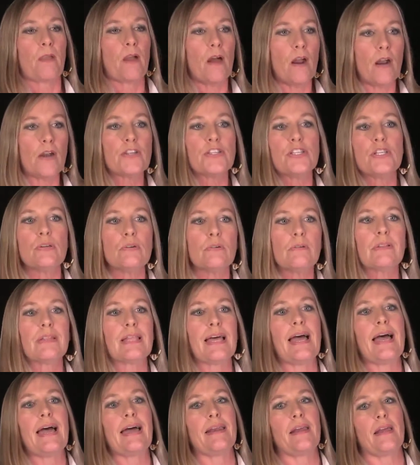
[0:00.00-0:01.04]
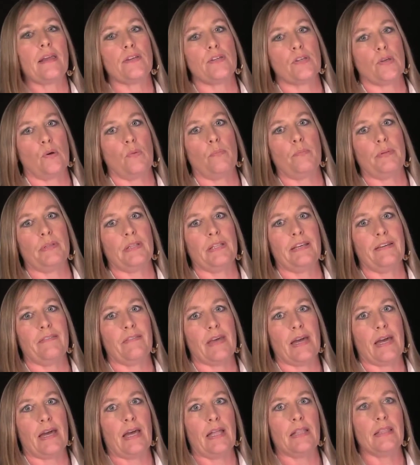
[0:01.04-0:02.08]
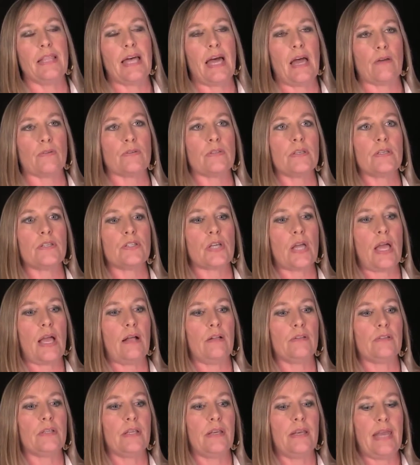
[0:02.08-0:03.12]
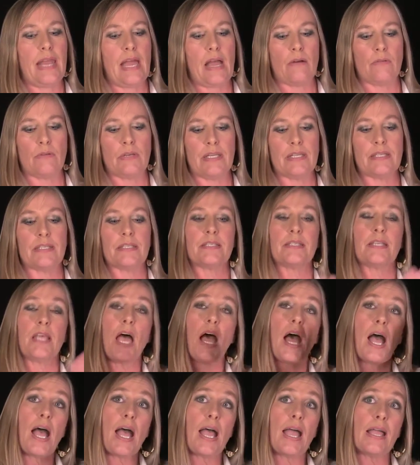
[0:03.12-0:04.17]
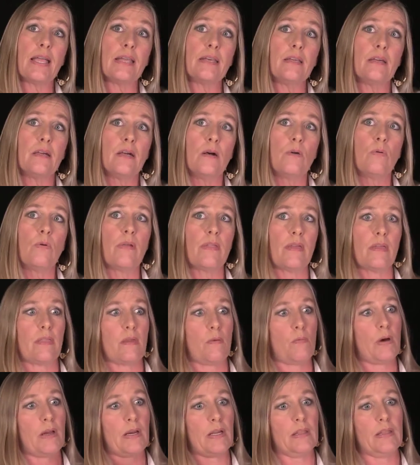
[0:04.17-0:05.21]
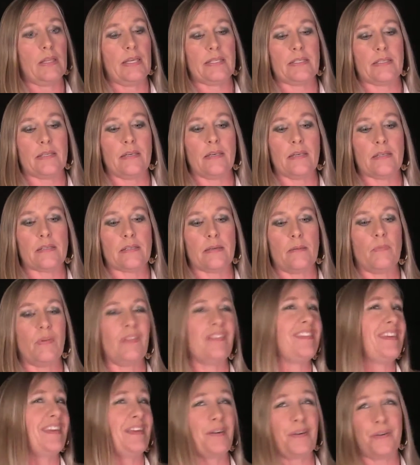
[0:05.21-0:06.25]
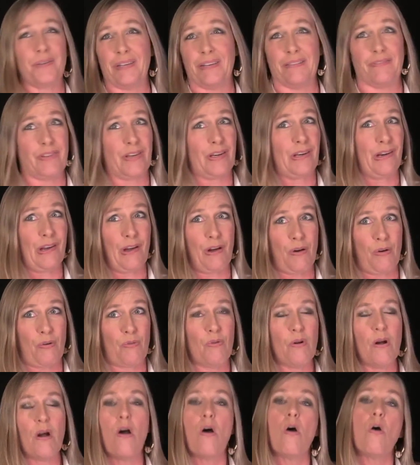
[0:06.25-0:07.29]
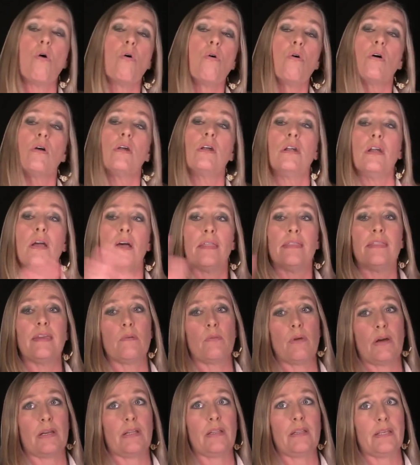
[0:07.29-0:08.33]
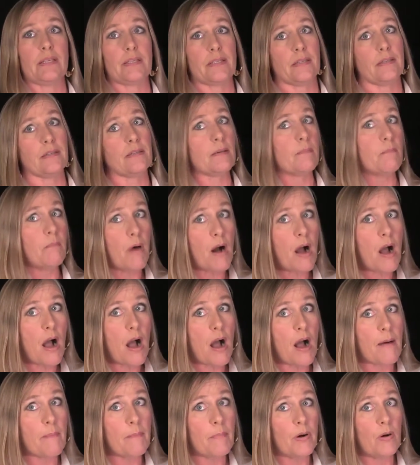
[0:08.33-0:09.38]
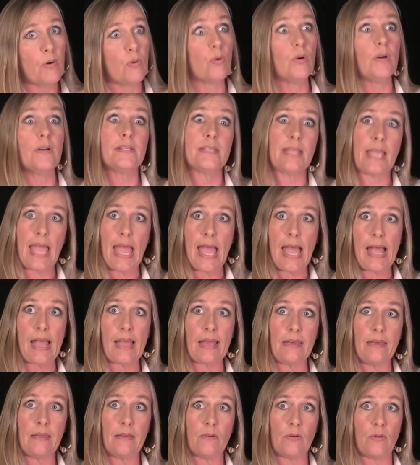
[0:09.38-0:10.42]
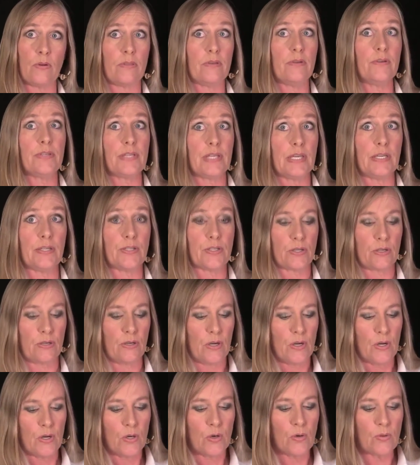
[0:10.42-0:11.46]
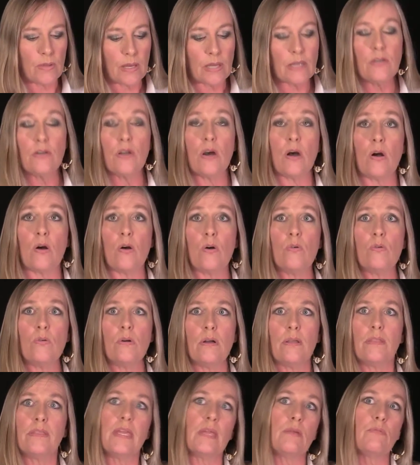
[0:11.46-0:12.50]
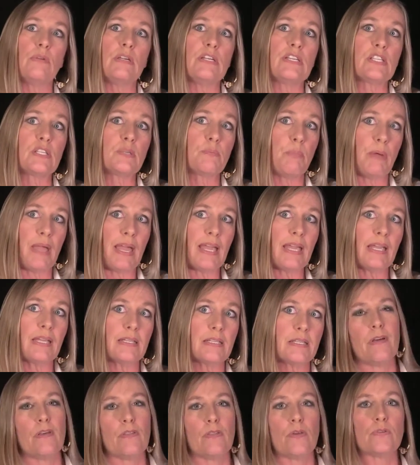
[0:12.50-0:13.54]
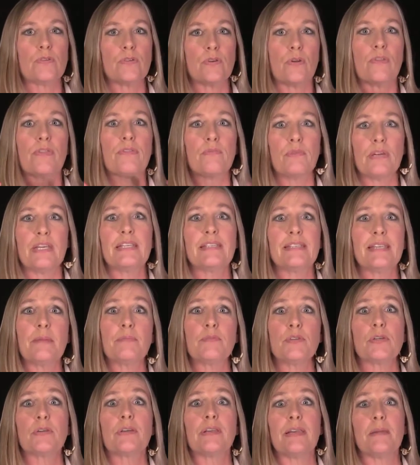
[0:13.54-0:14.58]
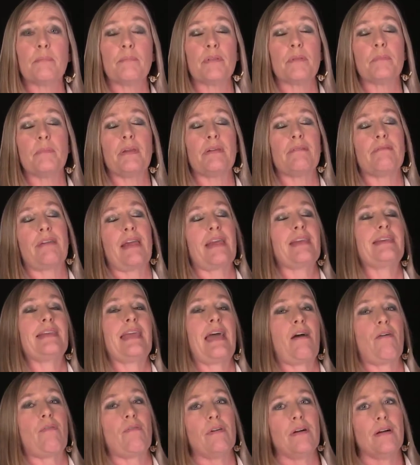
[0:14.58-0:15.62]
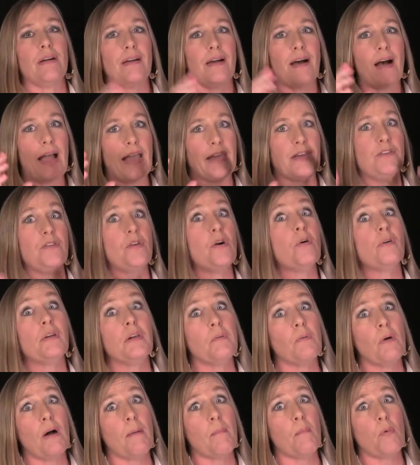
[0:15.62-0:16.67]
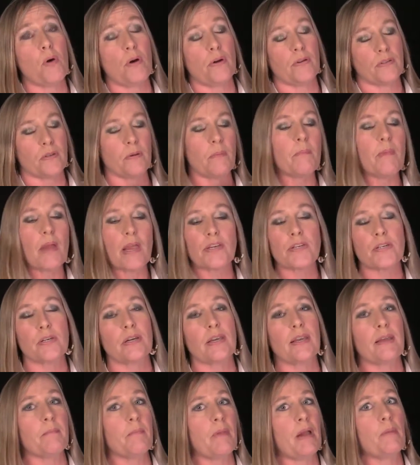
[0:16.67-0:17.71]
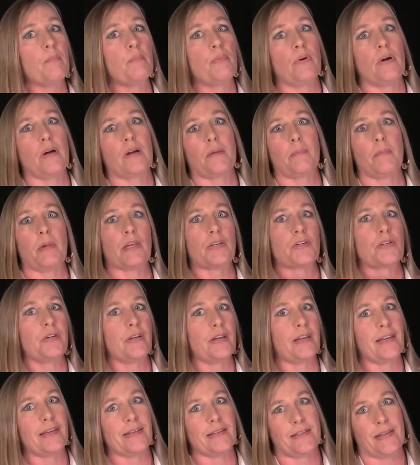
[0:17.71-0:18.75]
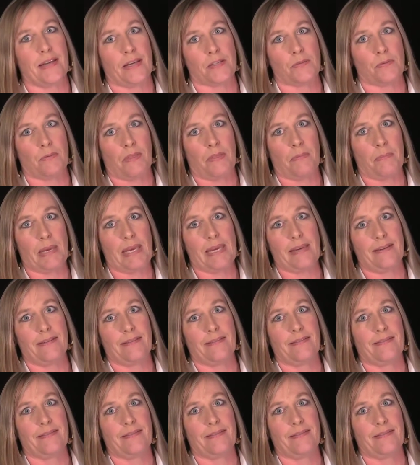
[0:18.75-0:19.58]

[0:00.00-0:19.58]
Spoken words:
Aren't you glad I don't believe that? Allows the child to now decide whether they want to listen to someone they don't even know, or they want to listen to mom or dad or their teacher who they know, they respect. Those are 3 steps you can implement right now. I know you want more, so make sure you get my book, make sure you get in touch with me.